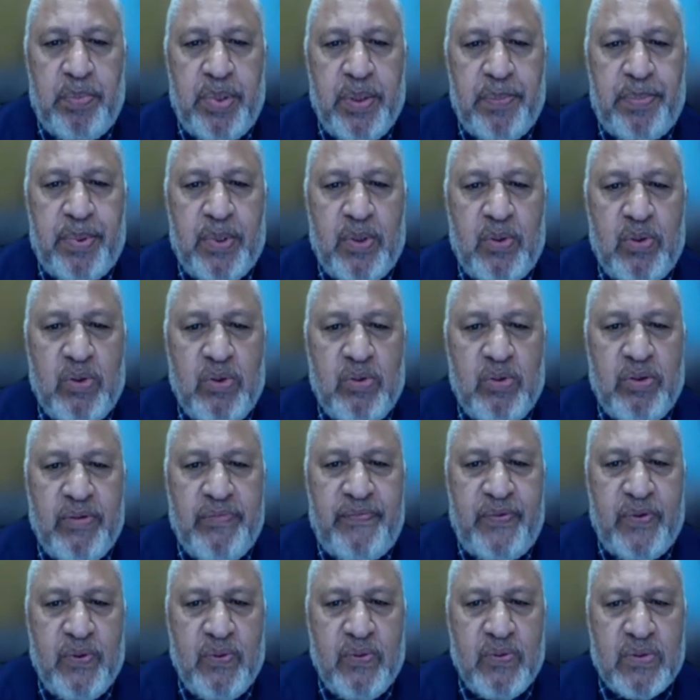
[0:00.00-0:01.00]
people who
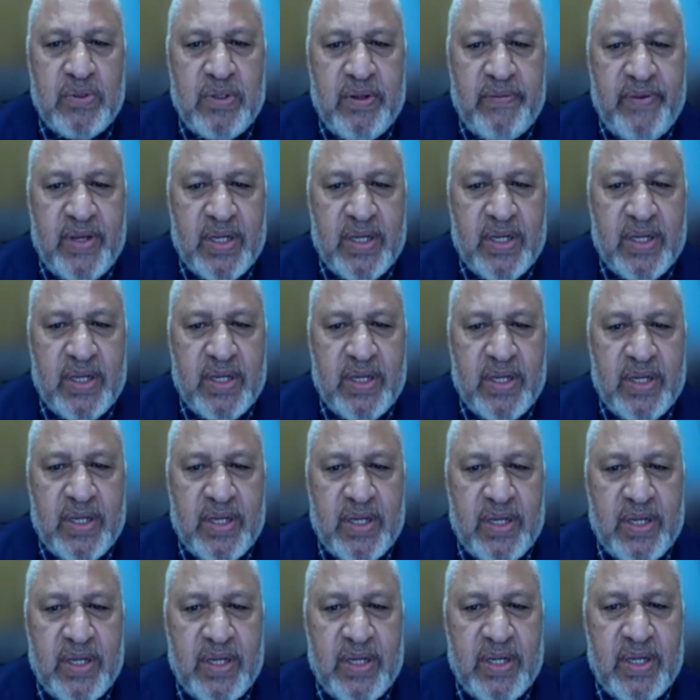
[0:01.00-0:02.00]
refuse the
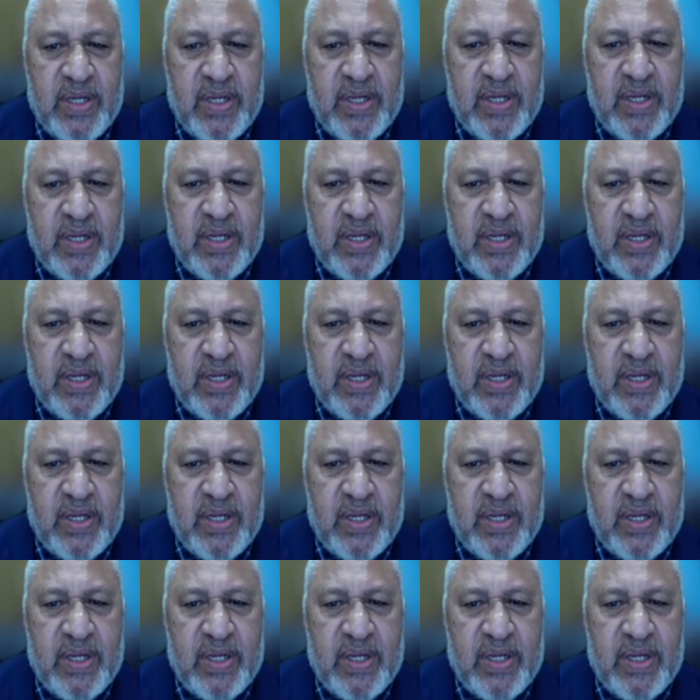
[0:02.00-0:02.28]
vaccines